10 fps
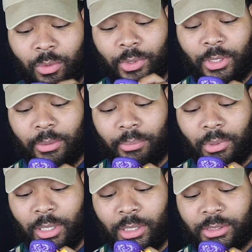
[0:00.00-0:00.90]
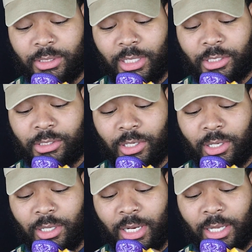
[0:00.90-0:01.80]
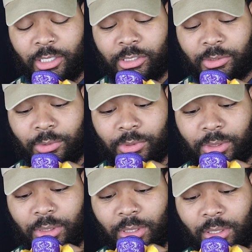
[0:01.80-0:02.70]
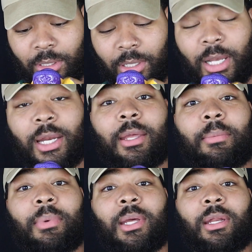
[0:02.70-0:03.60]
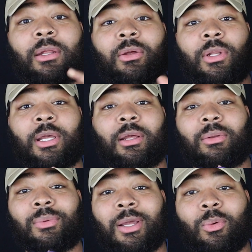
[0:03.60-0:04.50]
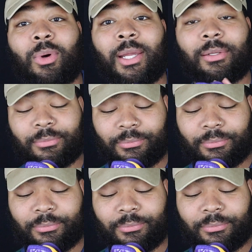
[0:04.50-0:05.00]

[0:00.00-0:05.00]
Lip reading: with the LeBron signature and the Nike swoosh, kind of embedded on that white.